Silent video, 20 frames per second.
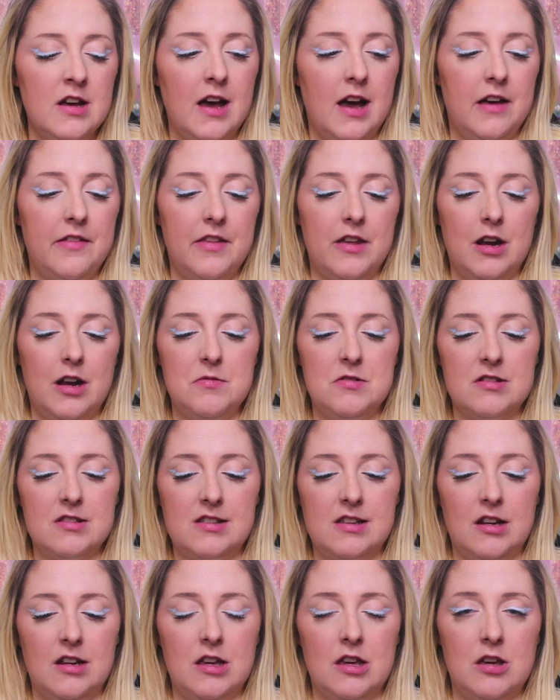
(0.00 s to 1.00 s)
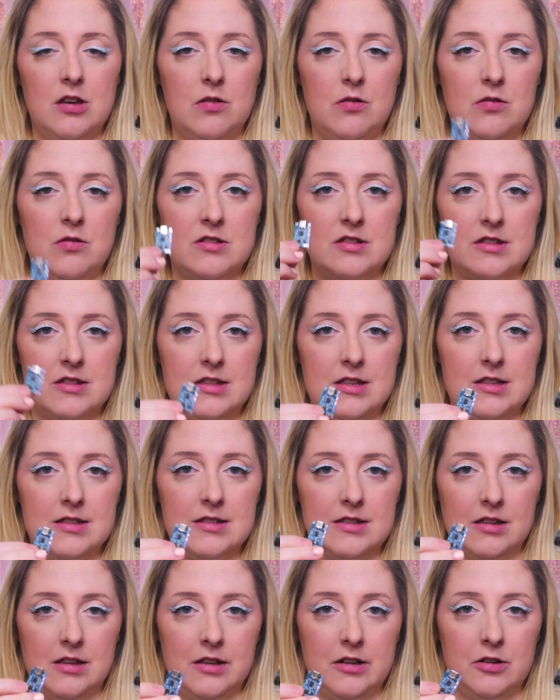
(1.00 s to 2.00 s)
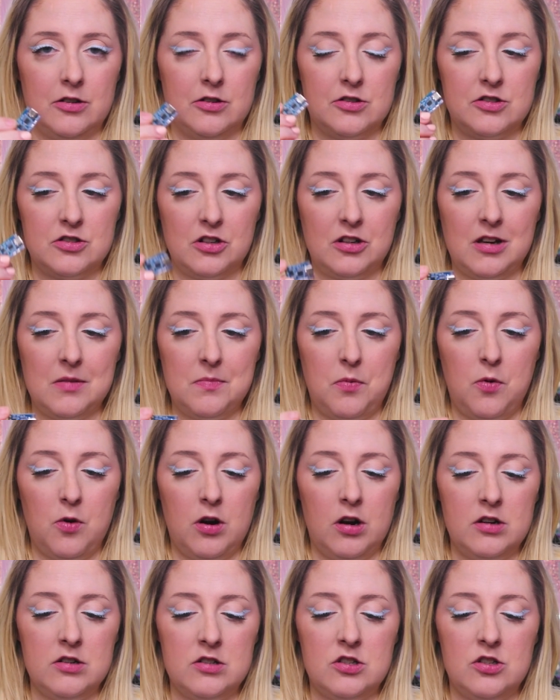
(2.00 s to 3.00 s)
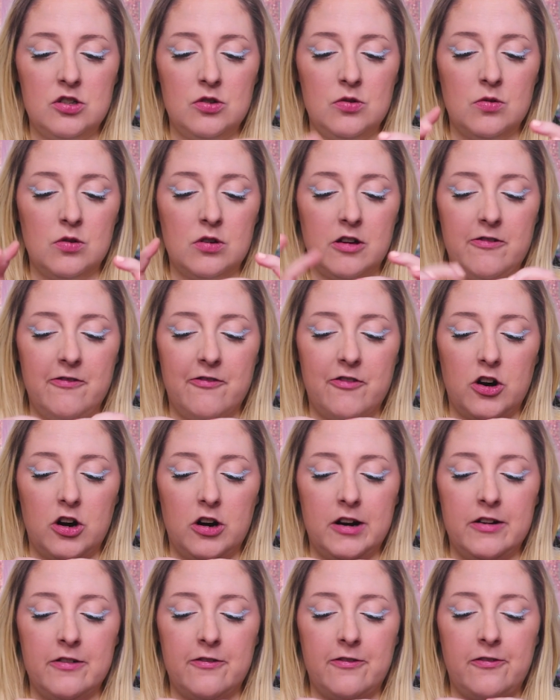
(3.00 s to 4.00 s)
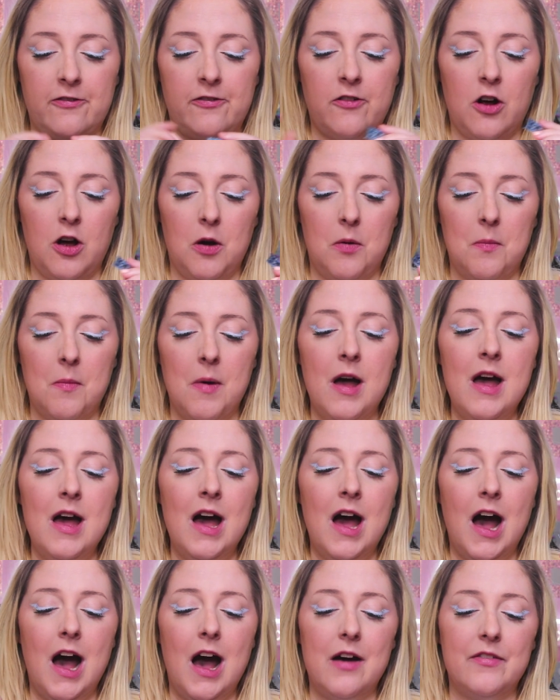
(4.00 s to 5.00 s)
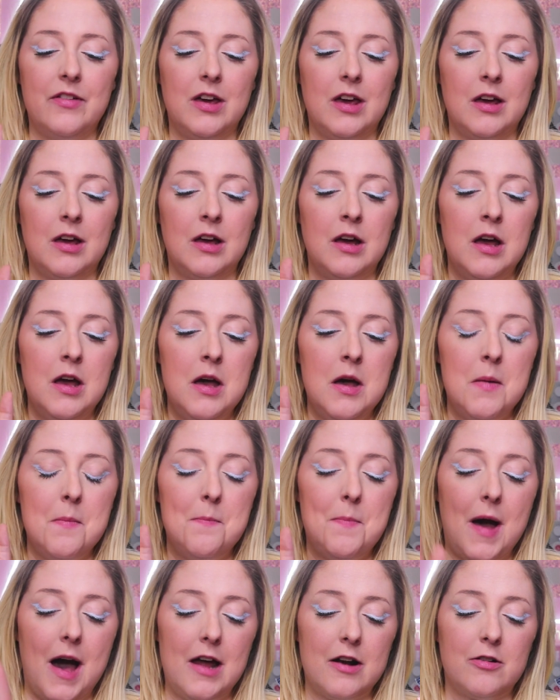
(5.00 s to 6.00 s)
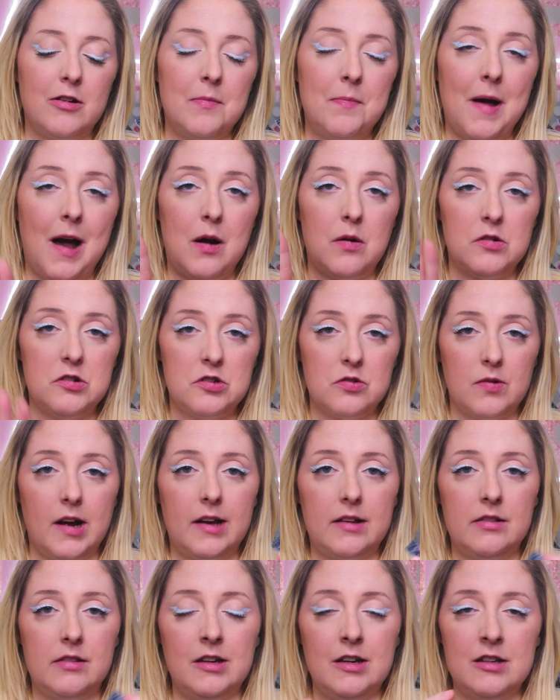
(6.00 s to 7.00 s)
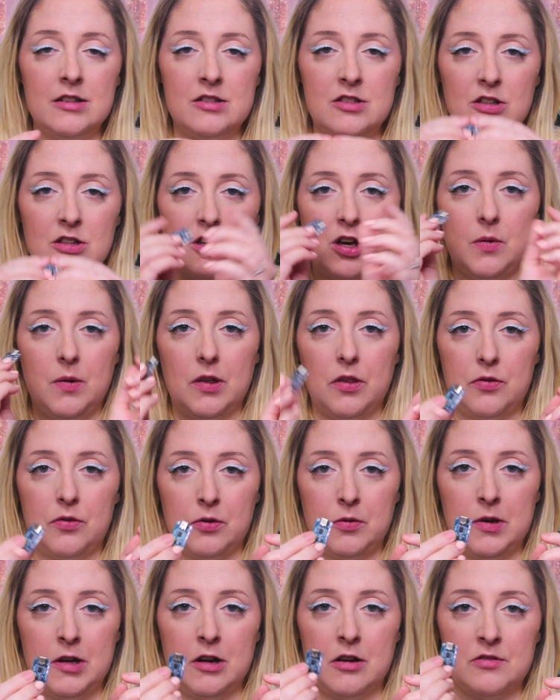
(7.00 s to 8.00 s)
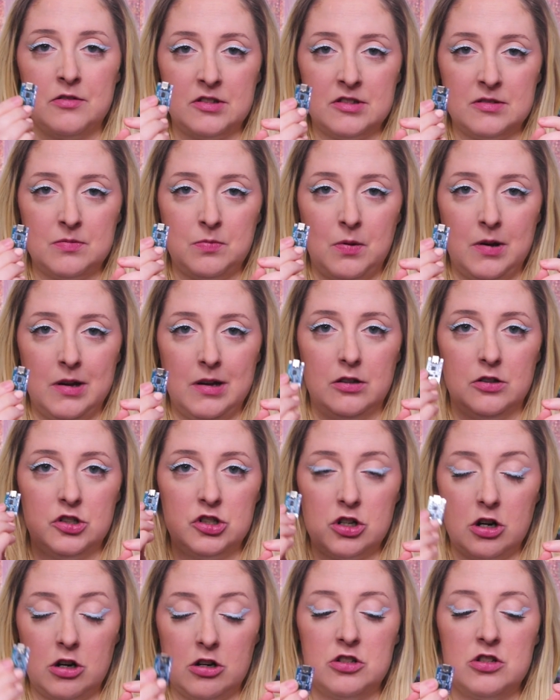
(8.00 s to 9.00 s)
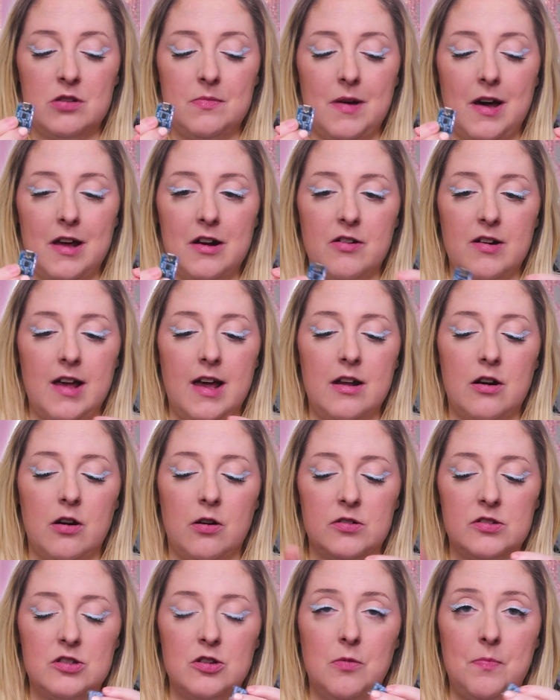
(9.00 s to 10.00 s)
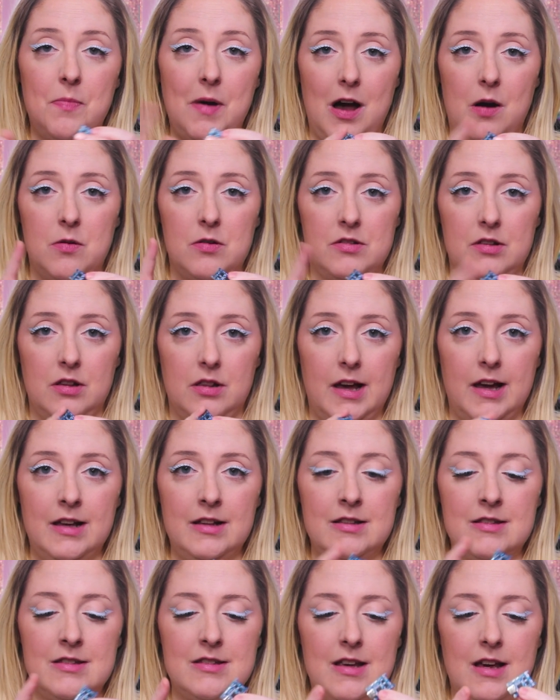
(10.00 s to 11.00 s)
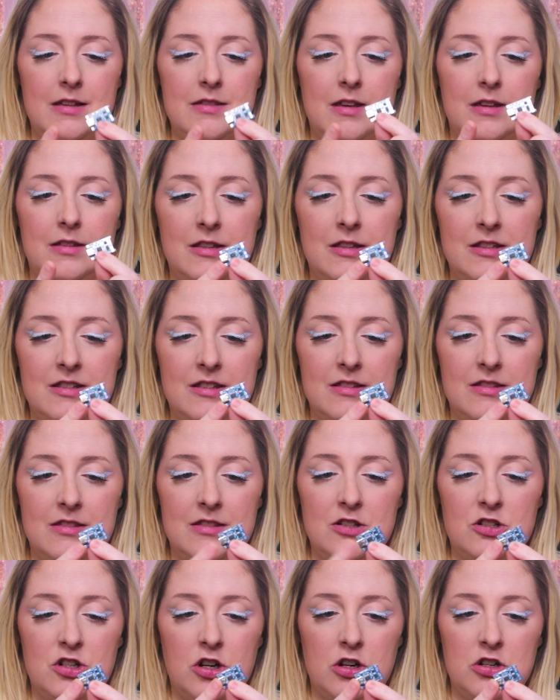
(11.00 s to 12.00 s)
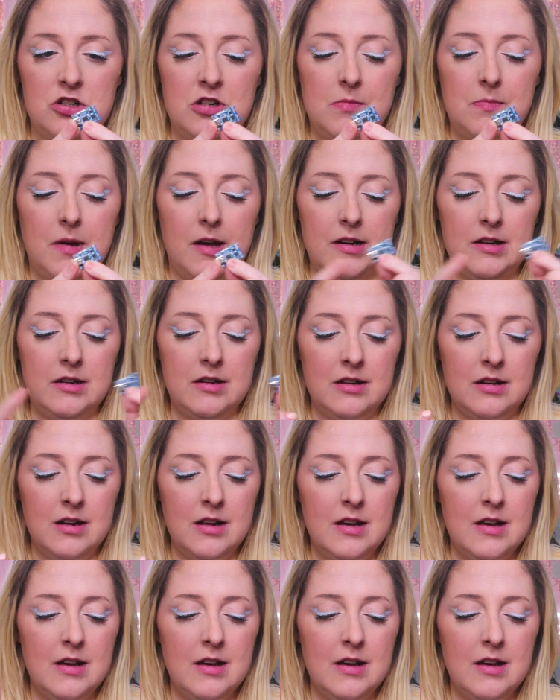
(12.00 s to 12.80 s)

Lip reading: And then I'm just going to use this little circuit board to convert it from having battery power directly to going through here. This will charge the battery and also power the lights. And then is the charging button.